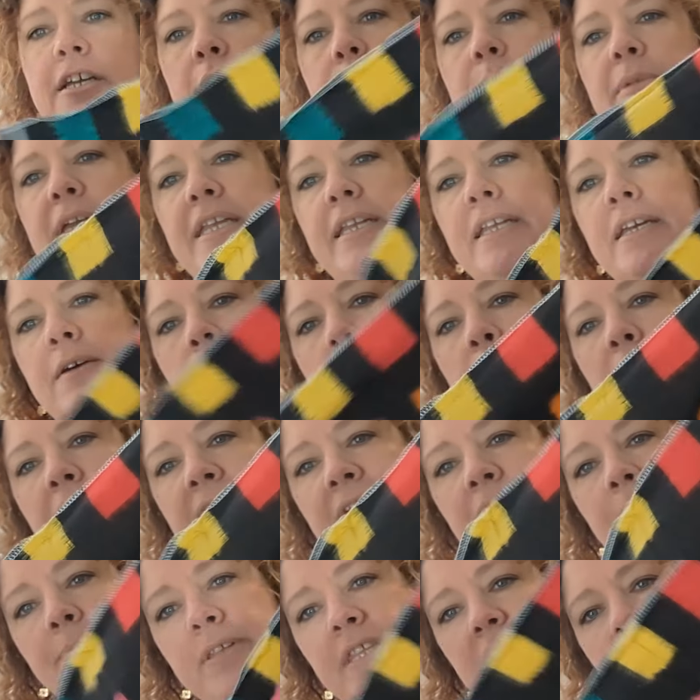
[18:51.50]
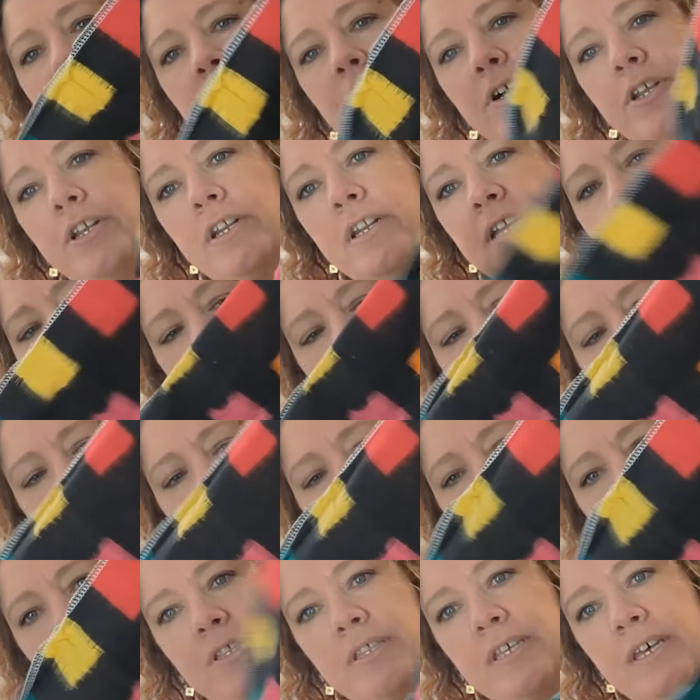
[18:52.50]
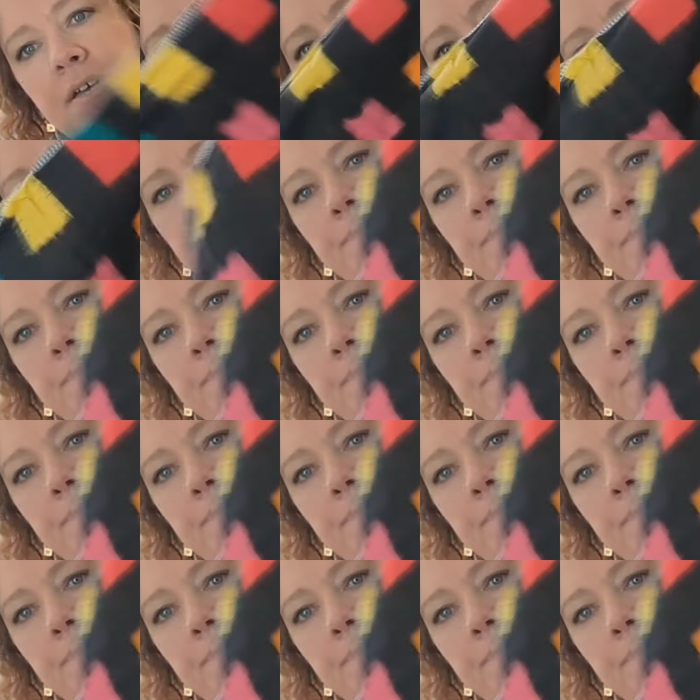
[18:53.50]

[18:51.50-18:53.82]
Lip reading: medium weight, but they've got a nice drape to them.